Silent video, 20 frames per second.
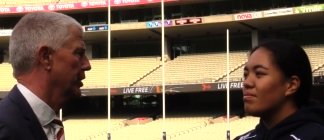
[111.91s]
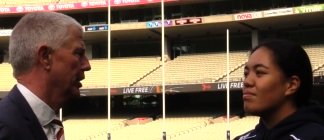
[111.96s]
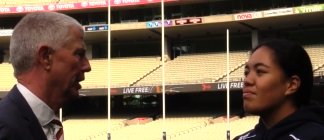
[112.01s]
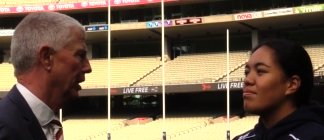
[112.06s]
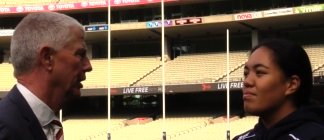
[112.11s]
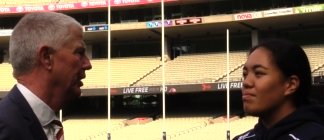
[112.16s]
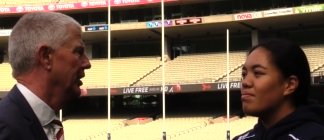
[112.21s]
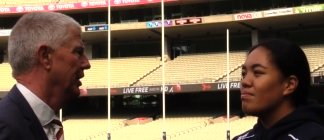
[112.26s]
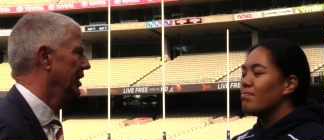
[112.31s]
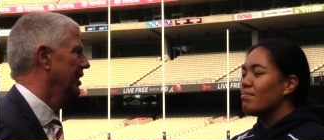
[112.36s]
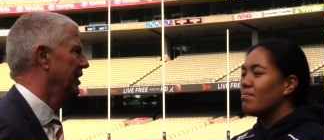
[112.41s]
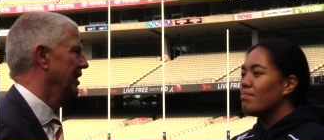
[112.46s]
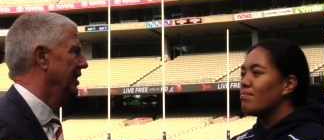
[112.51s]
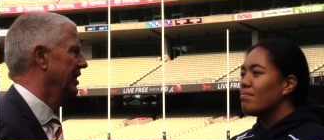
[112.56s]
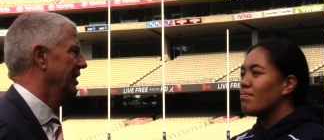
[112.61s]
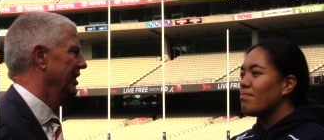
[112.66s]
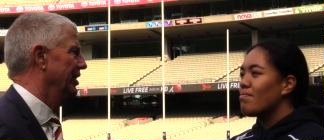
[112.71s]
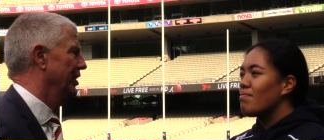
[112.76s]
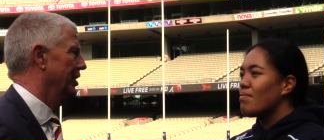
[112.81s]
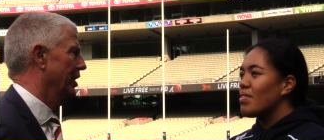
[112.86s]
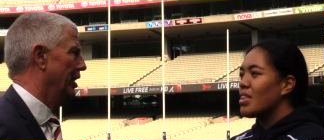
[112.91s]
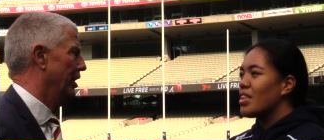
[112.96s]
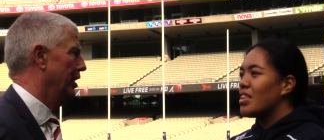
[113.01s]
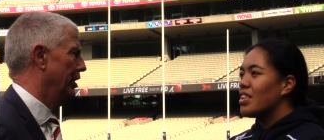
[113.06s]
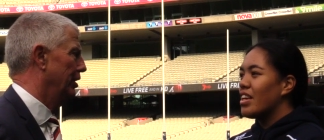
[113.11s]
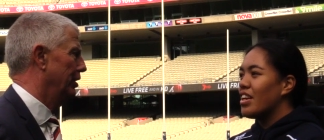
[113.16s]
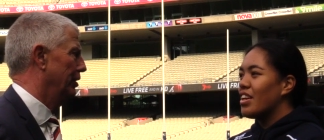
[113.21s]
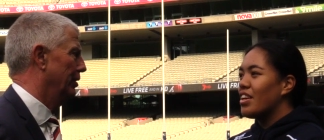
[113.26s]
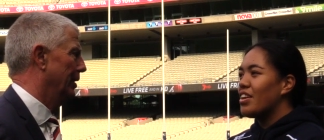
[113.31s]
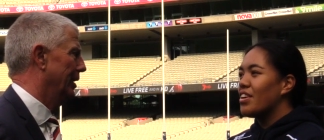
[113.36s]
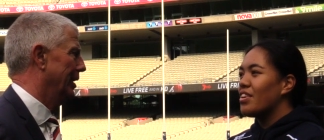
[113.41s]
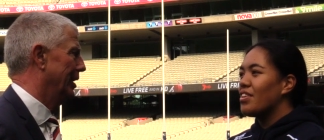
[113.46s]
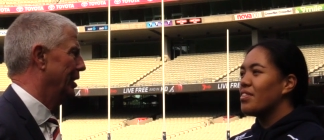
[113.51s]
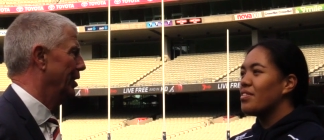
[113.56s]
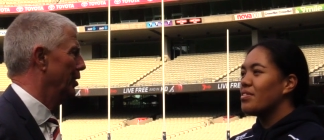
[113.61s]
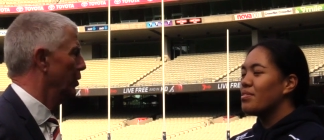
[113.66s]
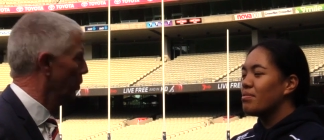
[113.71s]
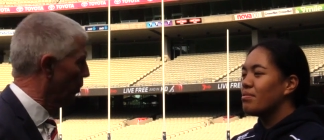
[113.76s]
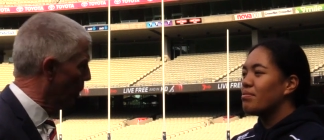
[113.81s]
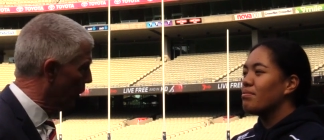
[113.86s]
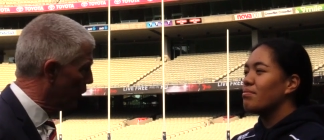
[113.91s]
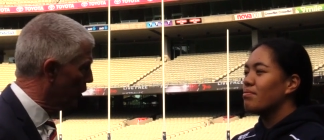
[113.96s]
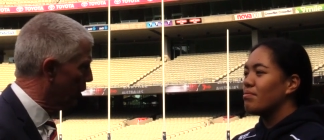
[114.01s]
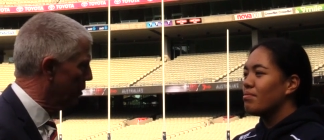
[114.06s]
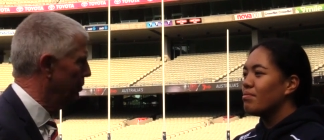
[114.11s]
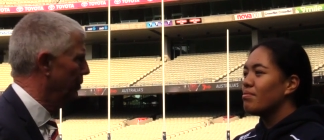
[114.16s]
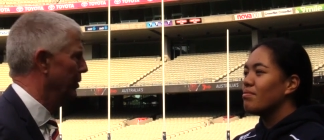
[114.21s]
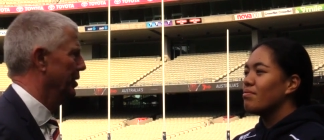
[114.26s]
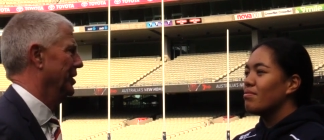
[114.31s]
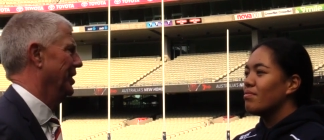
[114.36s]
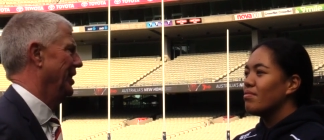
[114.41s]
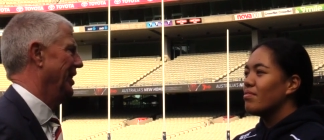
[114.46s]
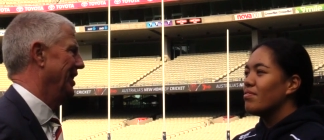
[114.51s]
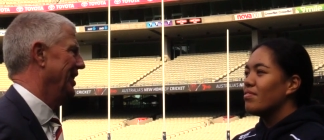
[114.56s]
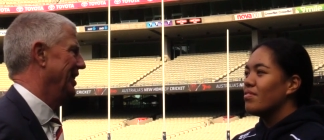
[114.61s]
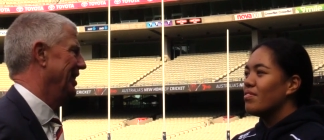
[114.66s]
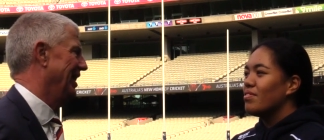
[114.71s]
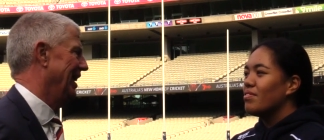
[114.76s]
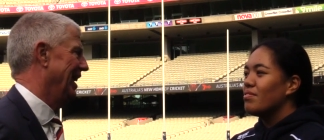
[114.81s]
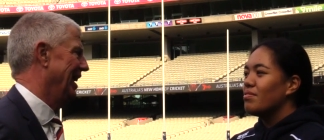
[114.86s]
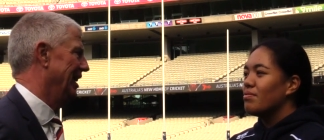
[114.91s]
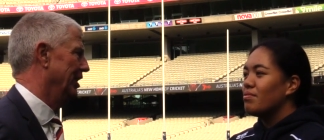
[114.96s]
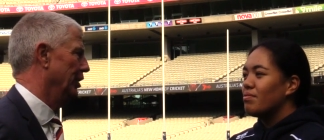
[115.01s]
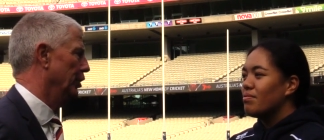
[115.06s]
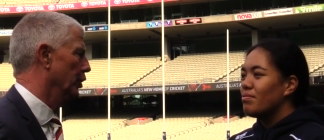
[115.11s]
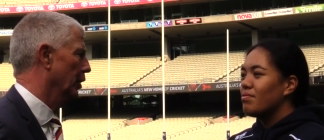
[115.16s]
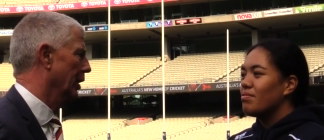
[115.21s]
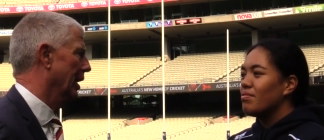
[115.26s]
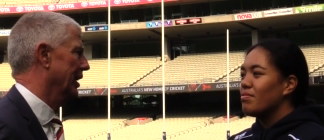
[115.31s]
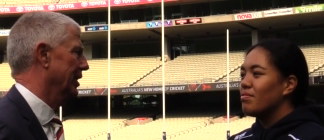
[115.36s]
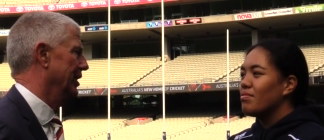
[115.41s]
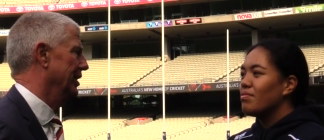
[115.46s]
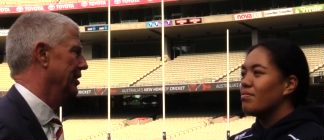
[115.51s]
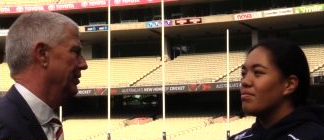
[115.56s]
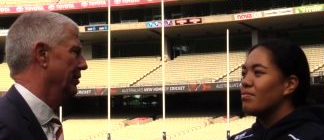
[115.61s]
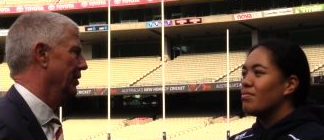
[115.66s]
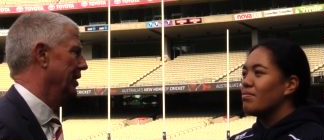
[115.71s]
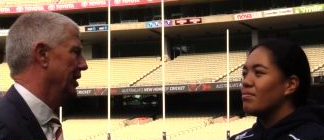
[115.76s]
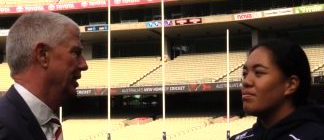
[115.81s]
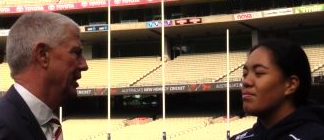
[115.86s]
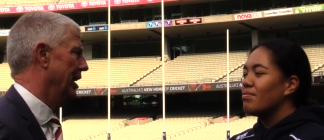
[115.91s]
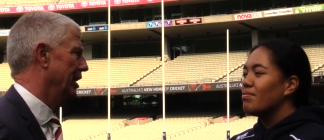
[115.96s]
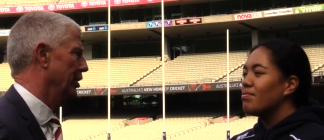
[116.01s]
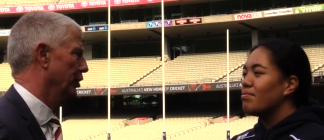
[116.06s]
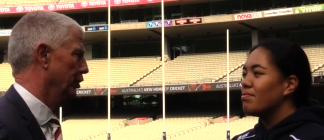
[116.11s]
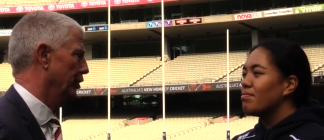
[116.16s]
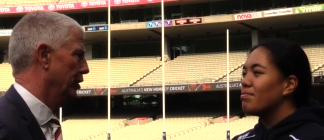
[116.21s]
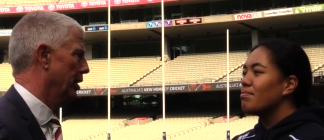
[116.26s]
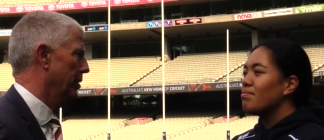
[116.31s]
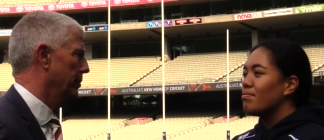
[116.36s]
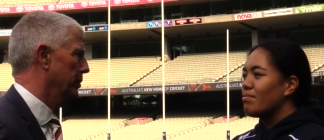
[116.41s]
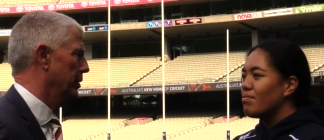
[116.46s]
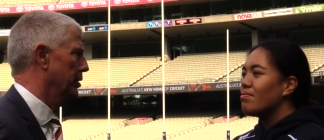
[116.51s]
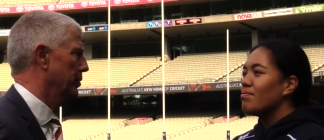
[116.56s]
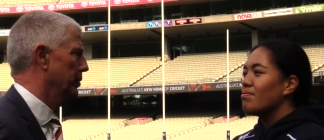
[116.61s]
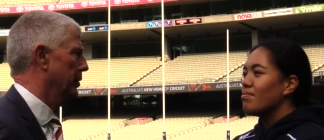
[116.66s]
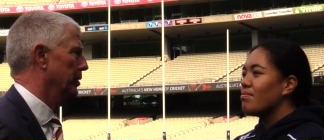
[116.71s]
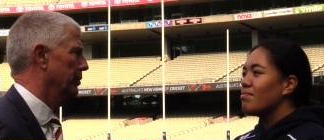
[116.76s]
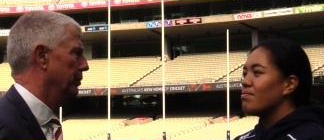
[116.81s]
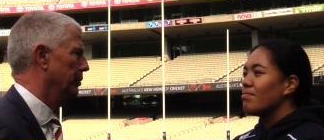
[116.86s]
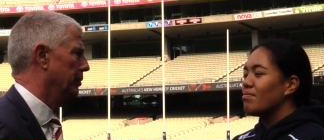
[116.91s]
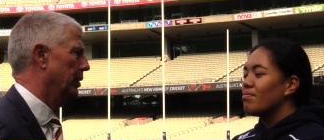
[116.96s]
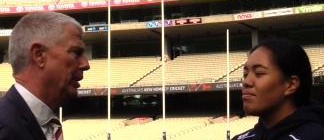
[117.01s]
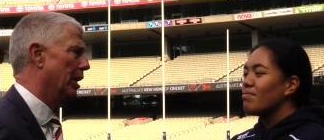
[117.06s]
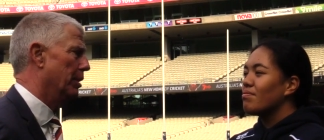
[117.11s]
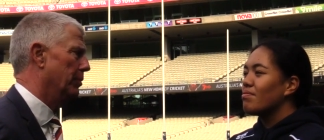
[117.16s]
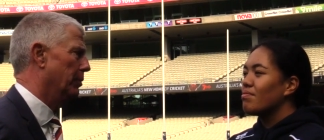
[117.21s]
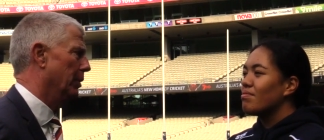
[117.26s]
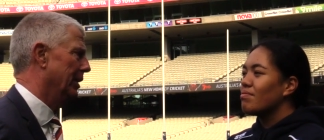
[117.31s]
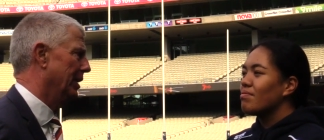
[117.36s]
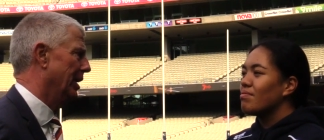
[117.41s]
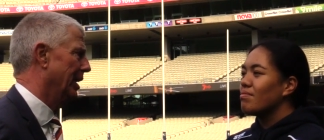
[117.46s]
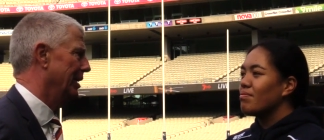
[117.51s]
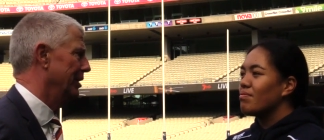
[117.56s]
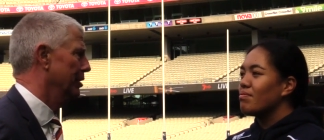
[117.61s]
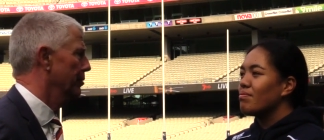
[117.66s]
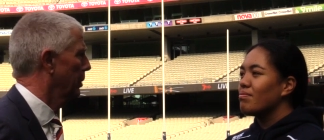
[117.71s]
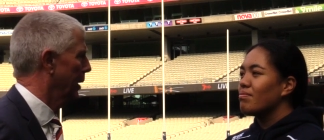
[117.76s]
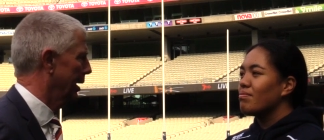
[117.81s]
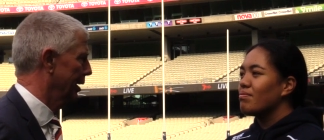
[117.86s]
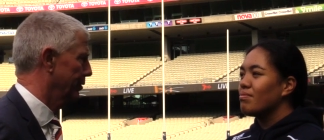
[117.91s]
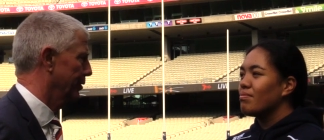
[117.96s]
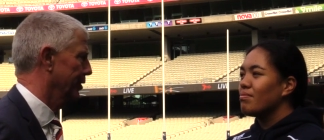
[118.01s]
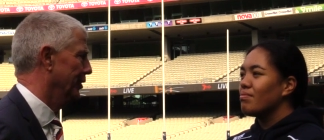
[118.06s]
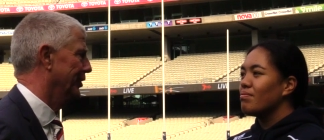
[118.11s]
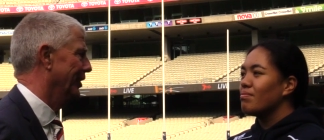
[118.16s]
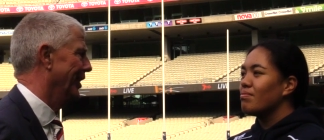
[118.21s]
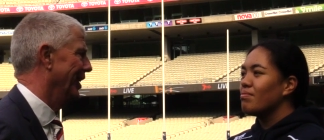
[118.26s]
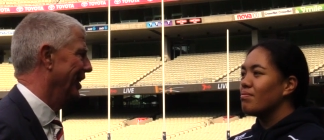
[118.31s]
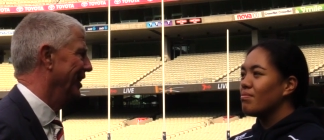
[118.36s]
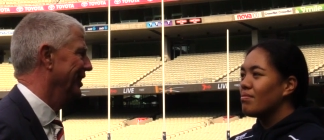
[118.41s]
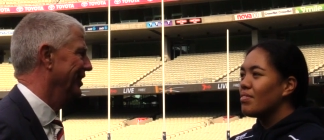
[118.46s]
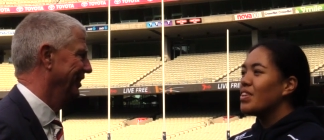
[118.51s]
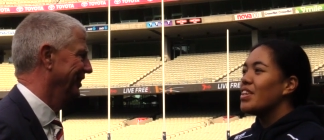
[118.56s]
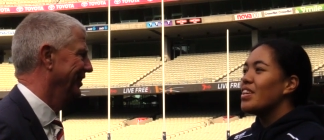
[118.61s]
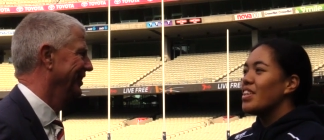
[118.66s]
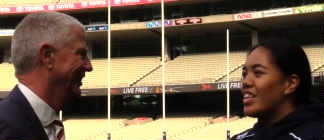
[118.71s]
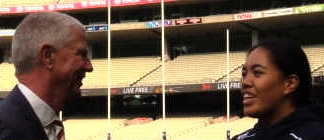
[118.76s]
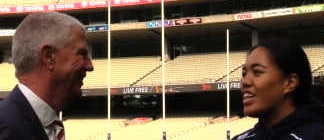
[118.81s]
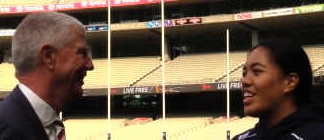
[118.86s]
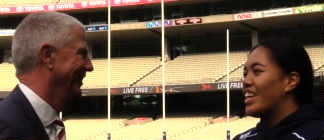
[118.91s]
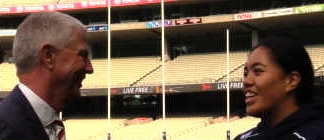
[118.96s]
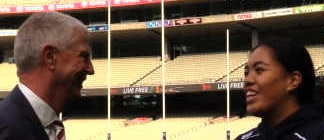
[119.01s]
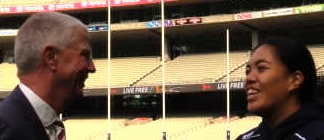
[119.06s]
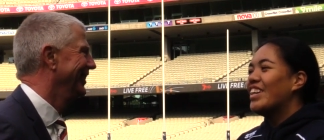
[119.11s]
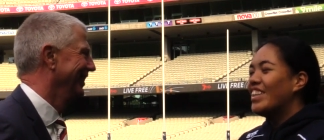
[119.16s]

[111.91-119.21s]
Speaker 1: So, so uh, welcome and, and good luck in the, in the national championships, and we hope one day you're playing for Australia. Thank you.